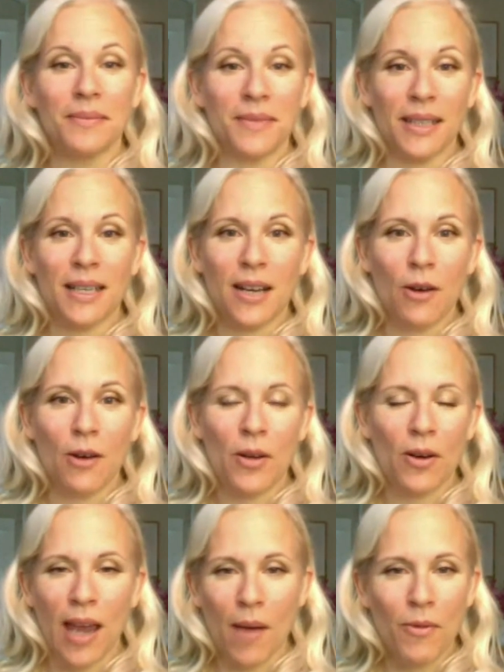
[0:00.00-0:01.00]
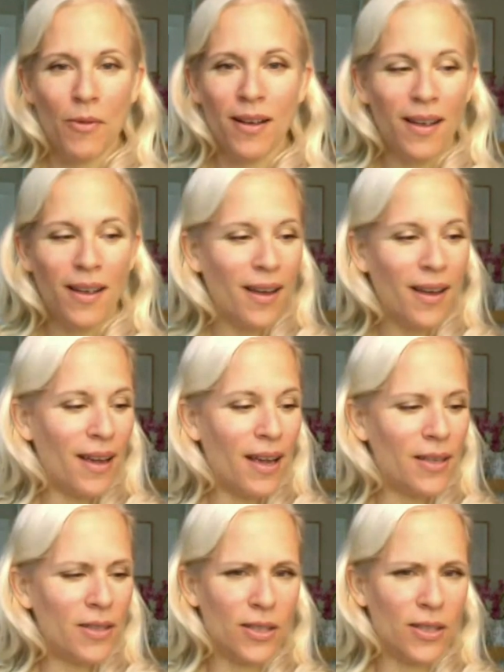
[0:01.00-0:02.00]
can I grab your camera?
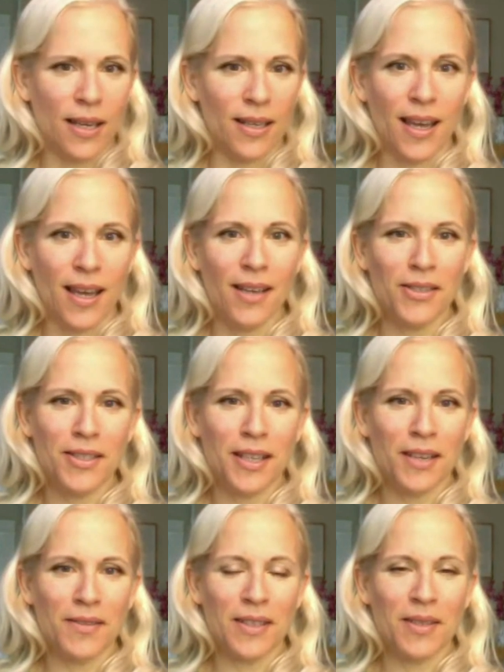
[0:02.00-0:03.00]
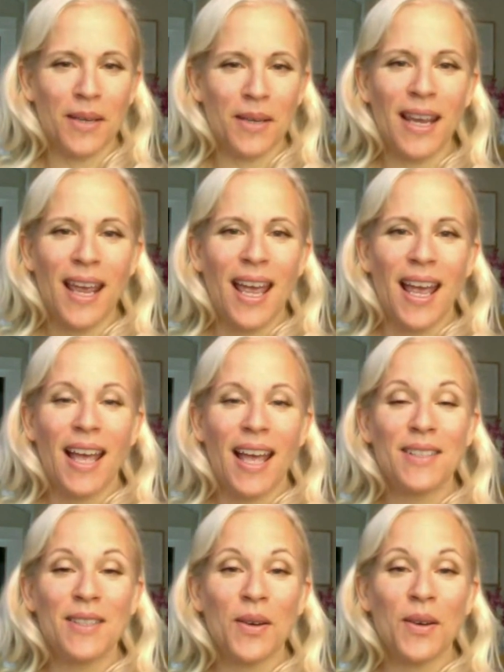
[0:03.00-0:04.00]
And she's like, yeah. She just gives it to me.
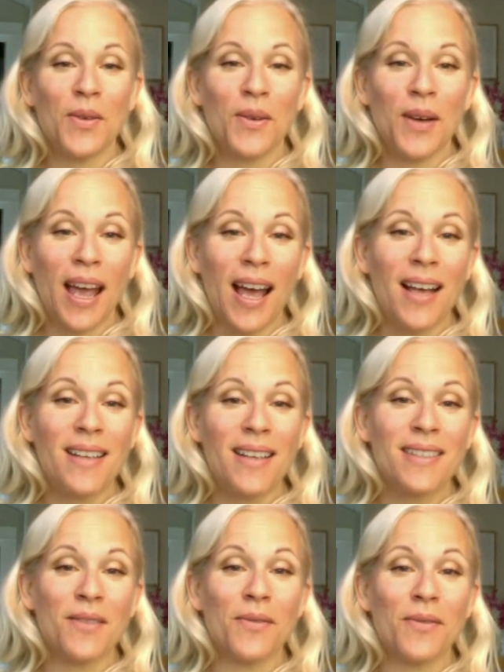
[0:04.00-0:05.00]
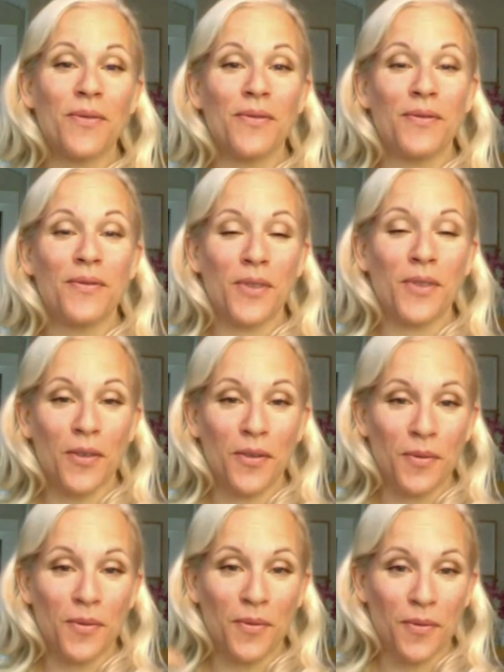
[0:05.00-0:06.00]
And so as
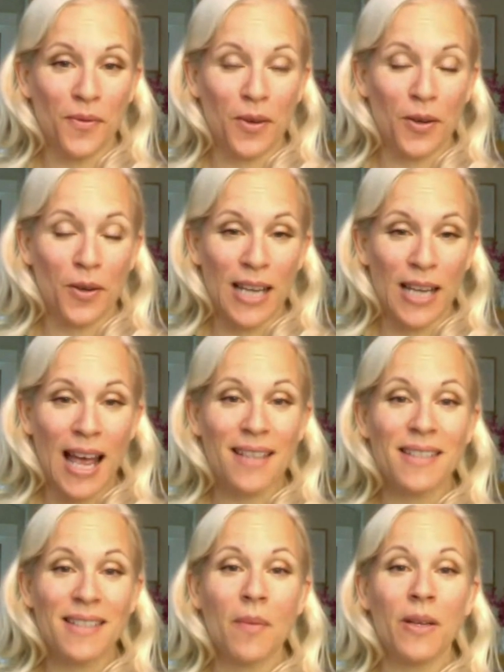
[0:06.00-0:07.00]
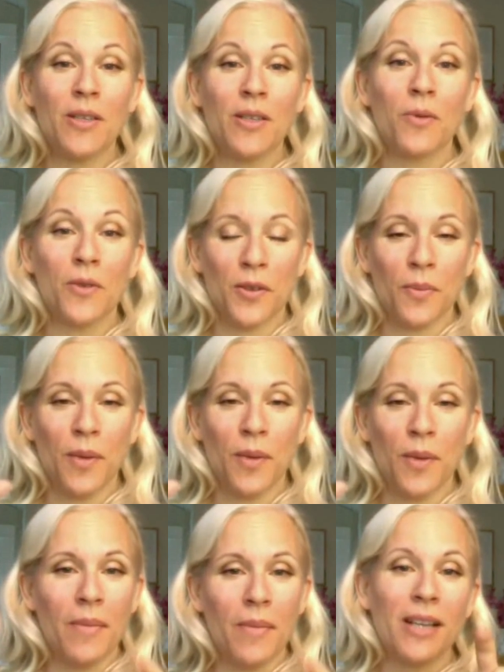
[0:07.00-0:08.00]
her dad's coming towards her
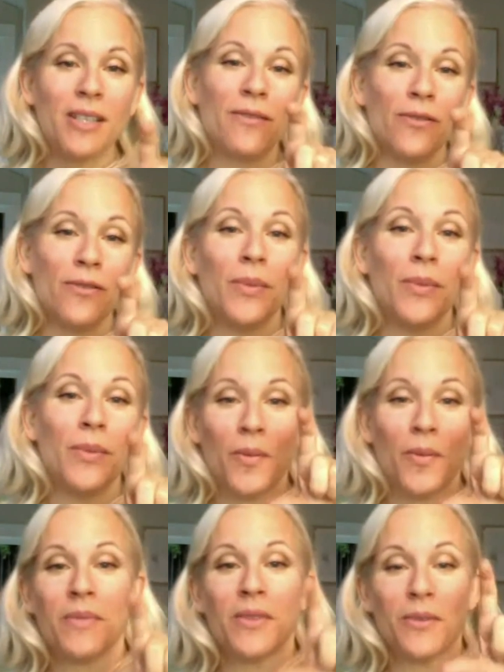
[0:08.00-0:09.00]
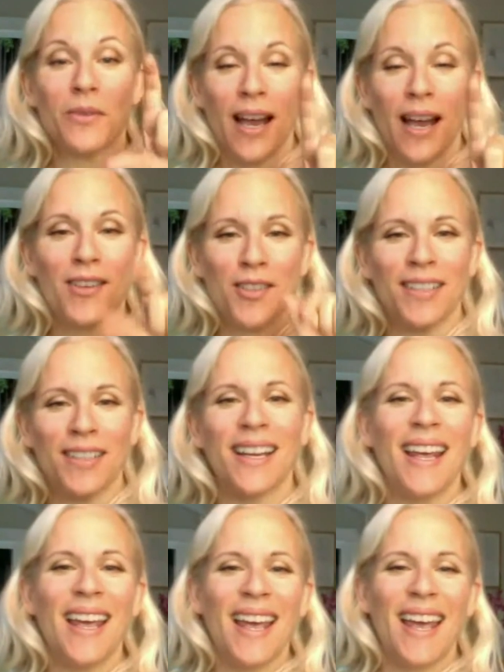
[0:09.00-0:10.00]
mom, I'm actually filming her mom's reaction.
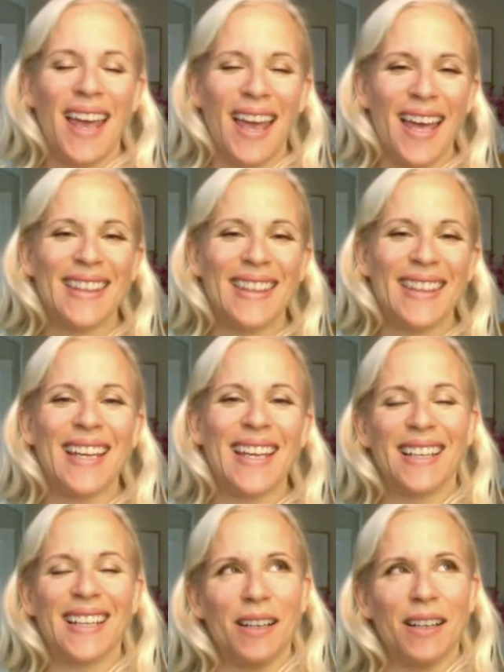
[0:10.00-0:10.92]
And then